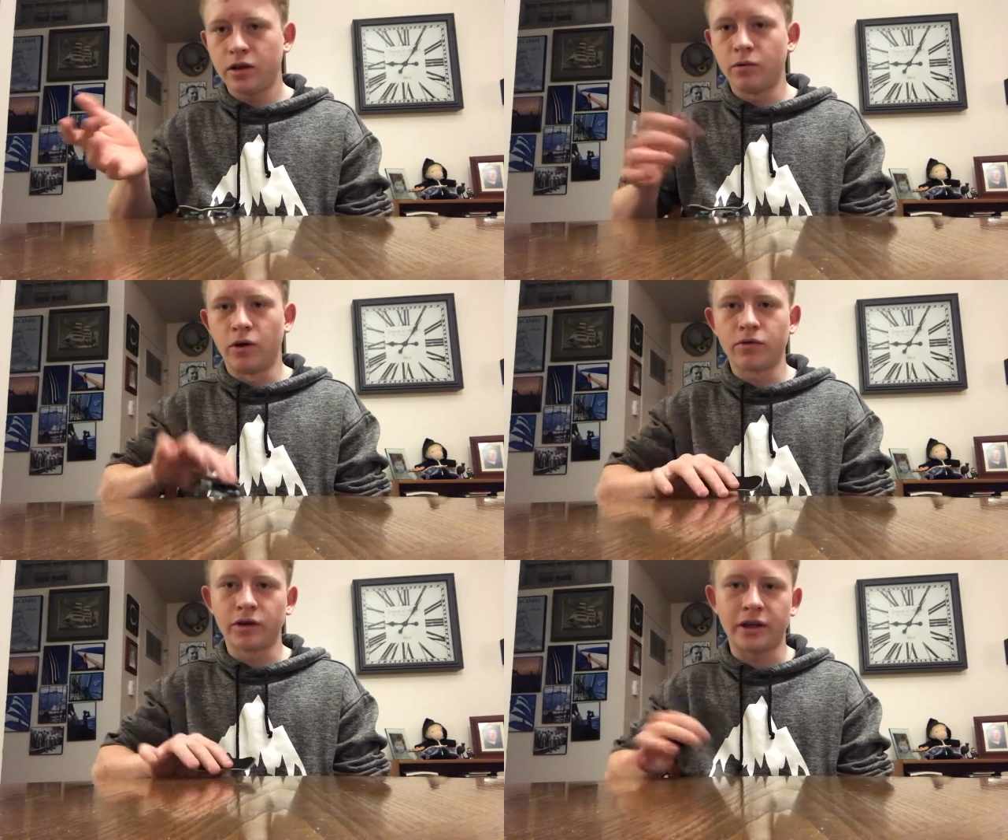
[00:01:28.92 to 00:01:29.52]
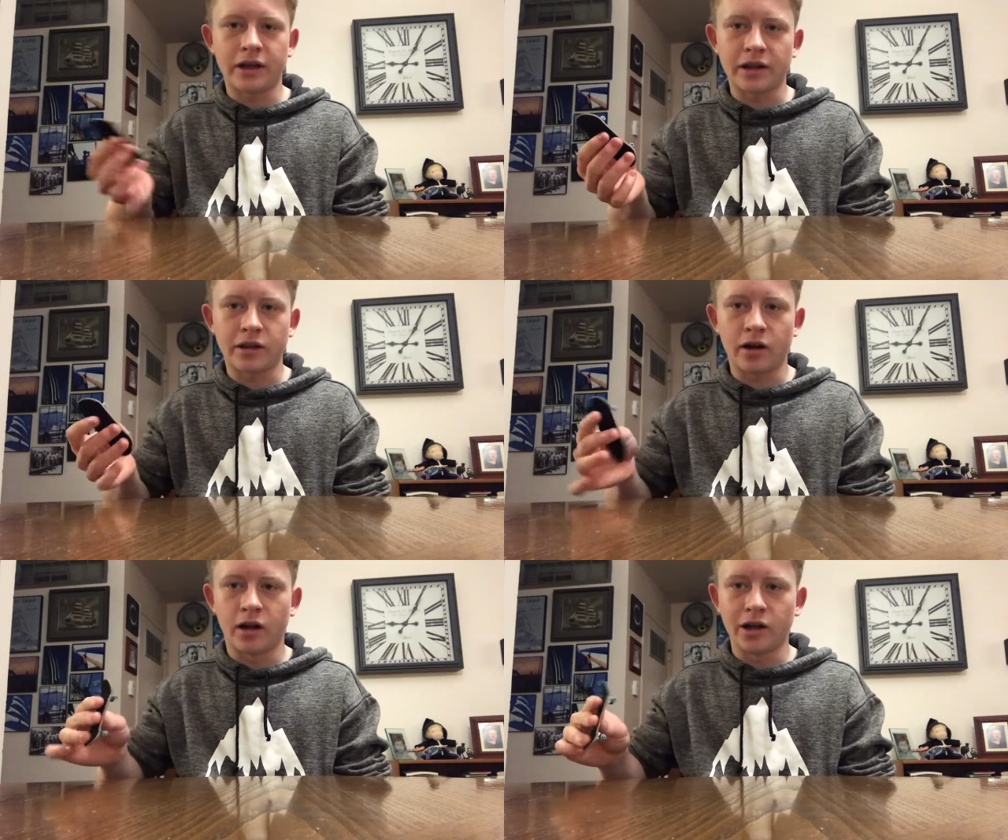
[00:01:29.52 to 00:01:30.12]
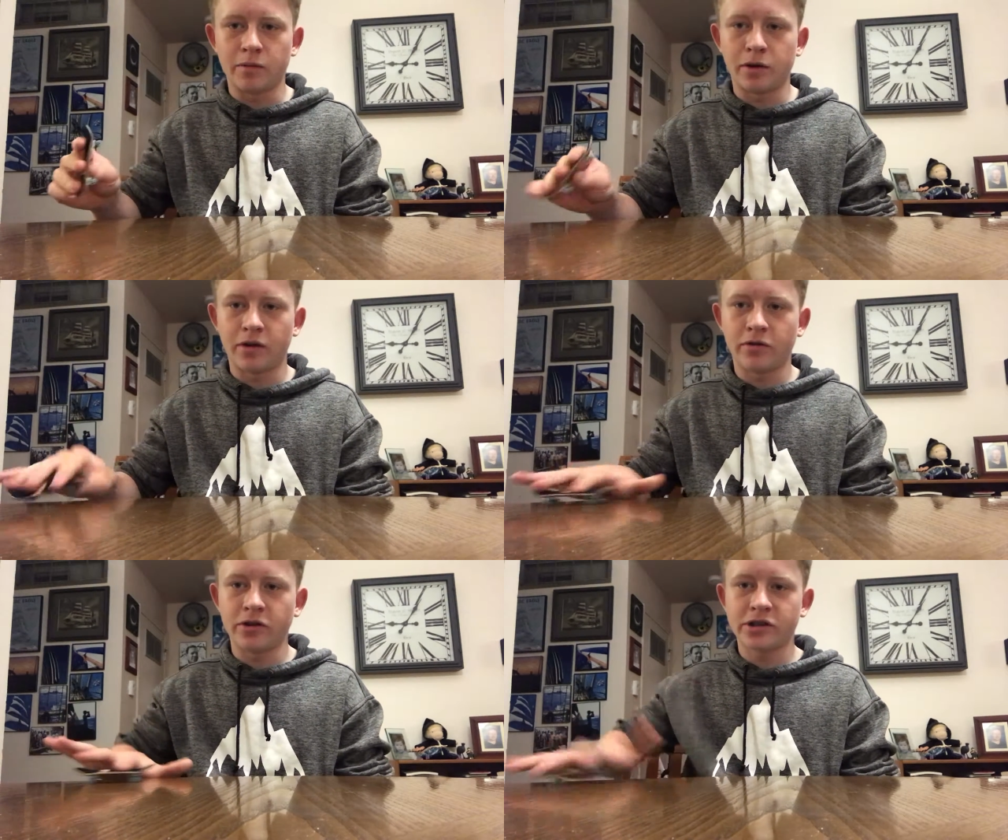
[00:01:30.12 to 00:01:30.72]
You won't really get the ollie, but
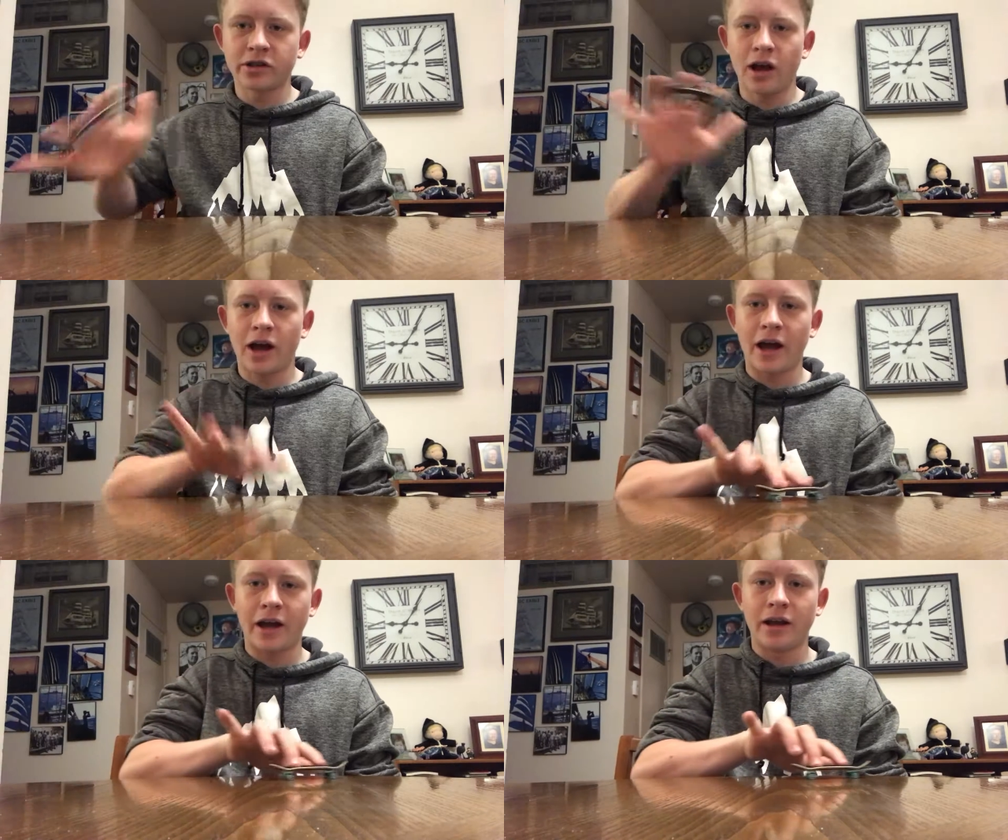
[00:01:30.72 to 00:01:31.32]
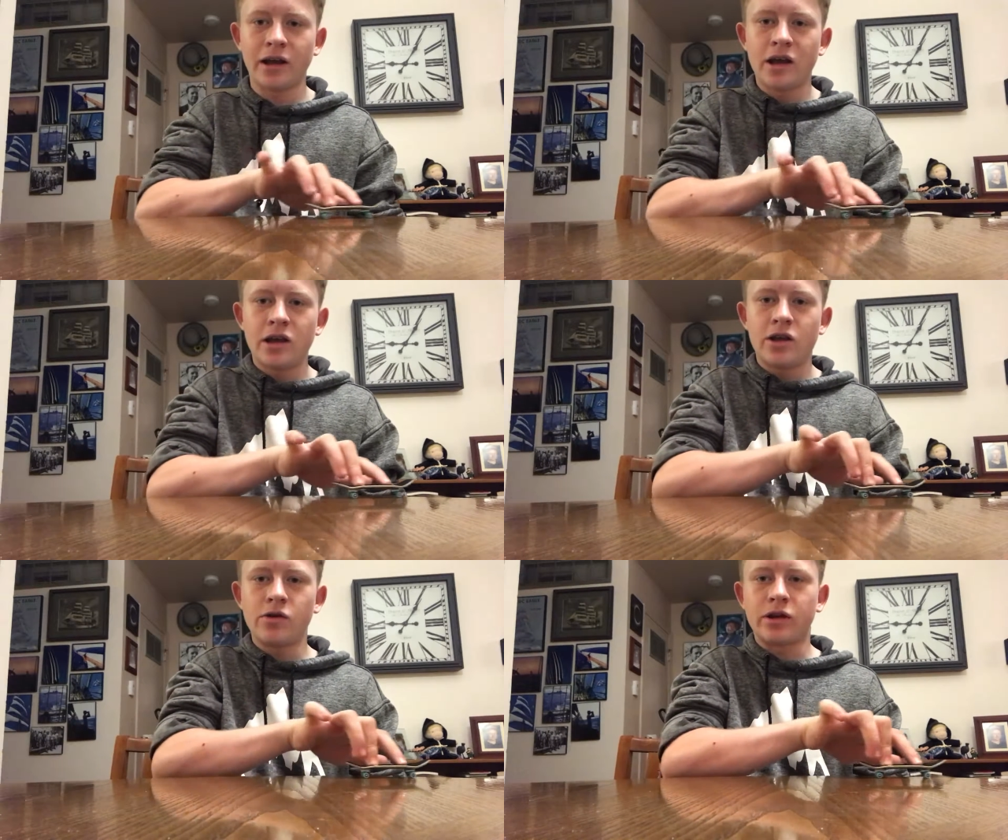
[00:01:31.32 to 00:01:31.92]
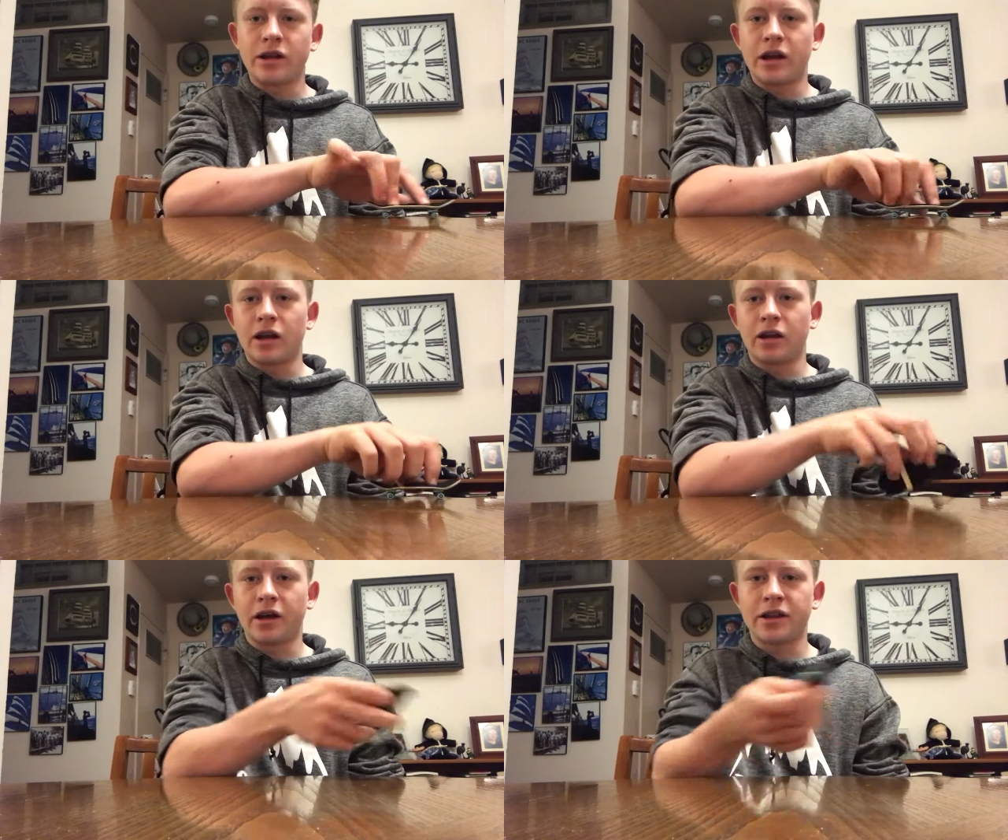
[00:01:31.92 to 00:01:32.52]
if you slide, you can
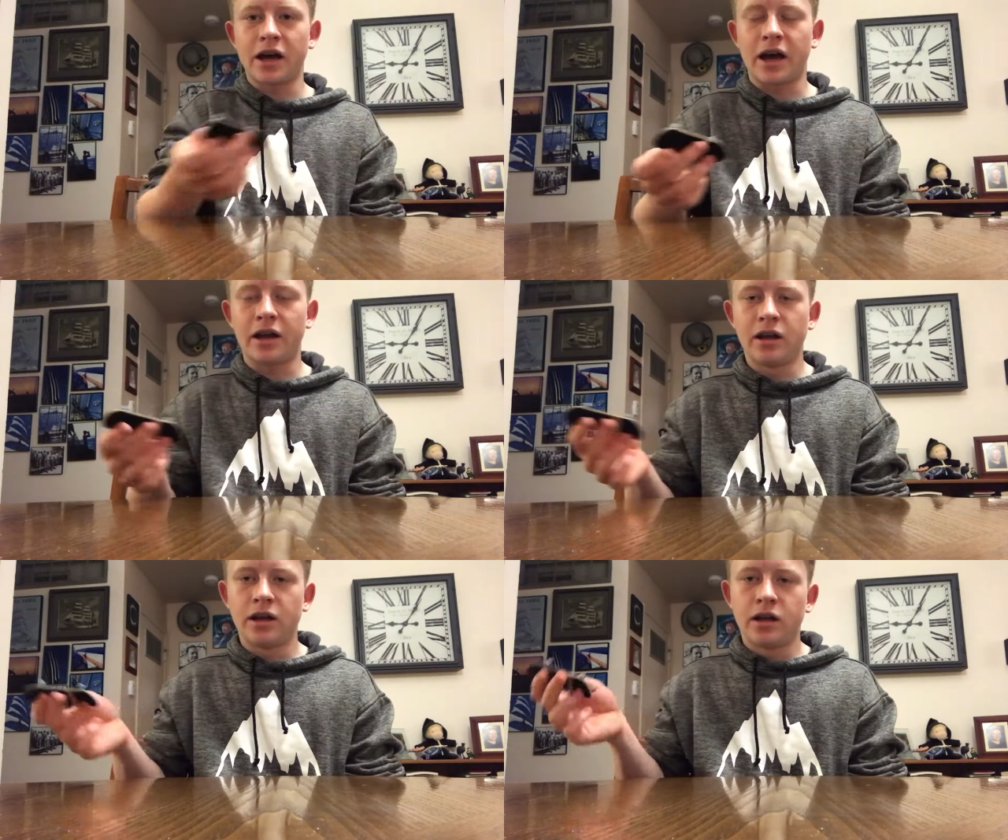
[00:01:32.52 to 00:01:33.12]
get it like that.